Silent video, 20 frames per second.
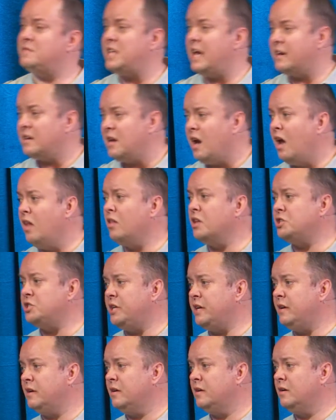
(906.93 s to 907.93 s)

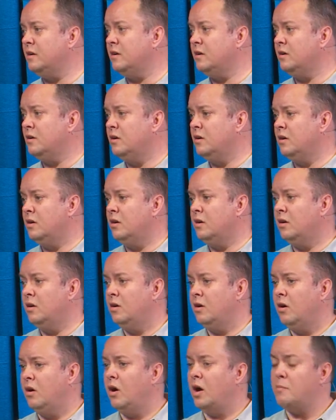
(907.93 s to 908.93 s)
technology
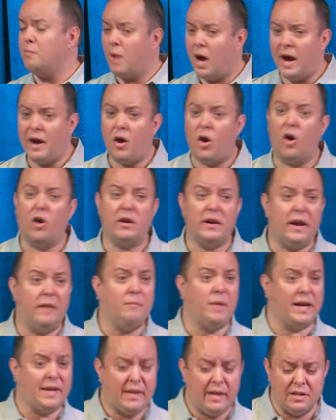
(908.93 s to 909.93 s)
on my heart and
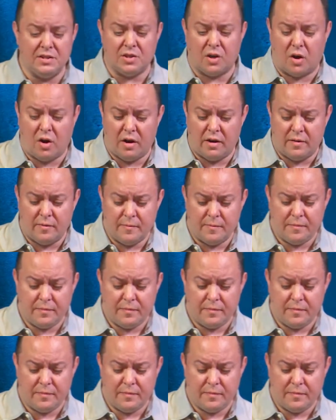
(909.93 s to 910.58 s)
my kids' heart.